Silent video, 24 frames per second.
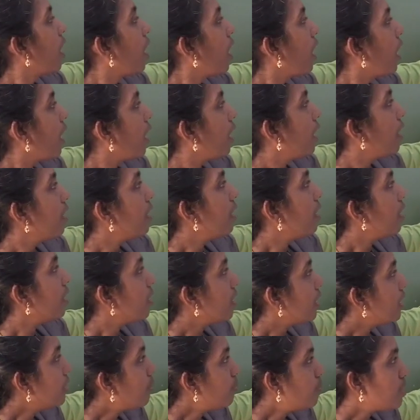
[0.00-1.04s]
and
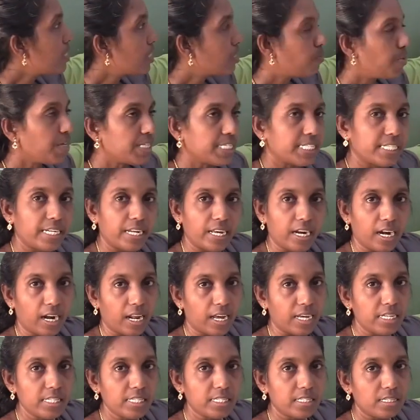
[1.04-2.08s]
it must be
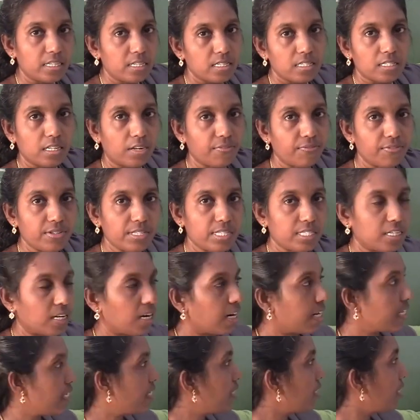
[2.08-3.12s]
sterilized, surface
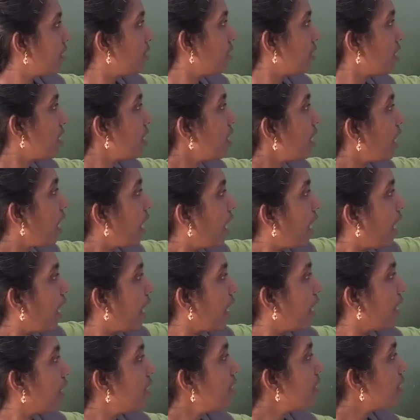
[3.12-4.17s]
sterilization,
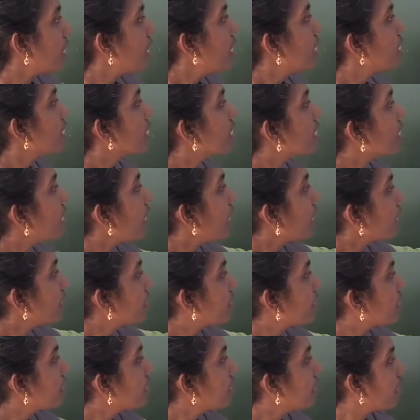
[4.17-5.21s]
and
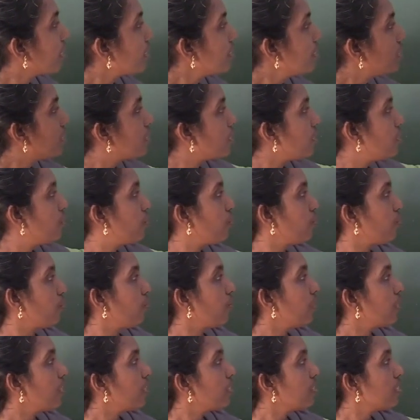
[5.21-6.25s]
selected a tissue.
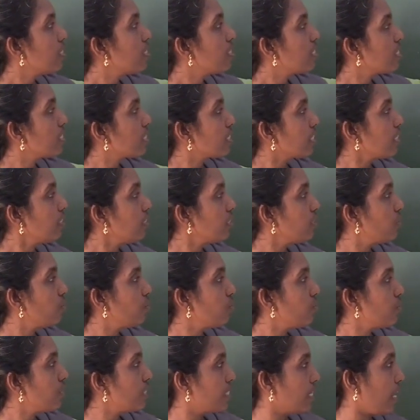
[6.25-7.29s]
This is the
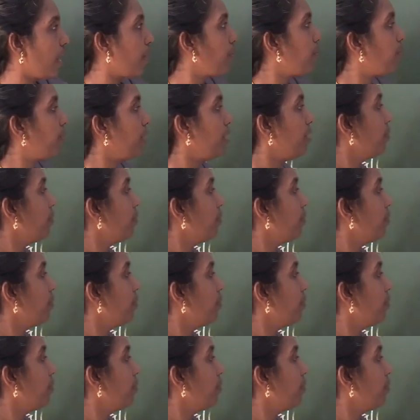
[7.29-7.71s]
tissue sample.